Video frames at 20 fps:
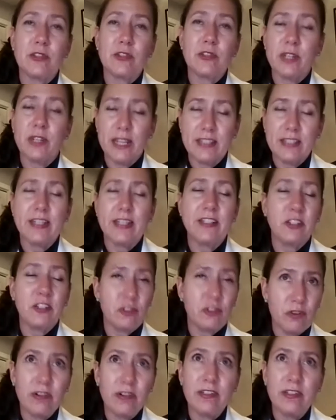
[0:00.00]
So yes, I
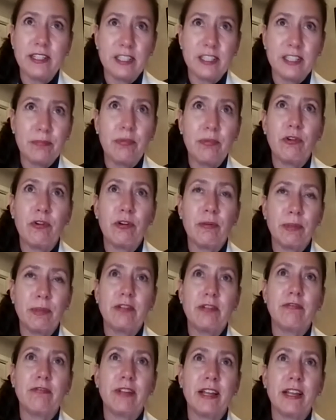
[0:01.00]
strongly support
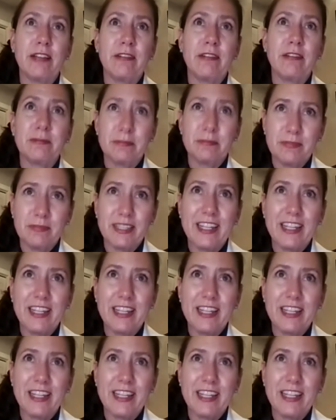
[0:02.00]
Bill 5.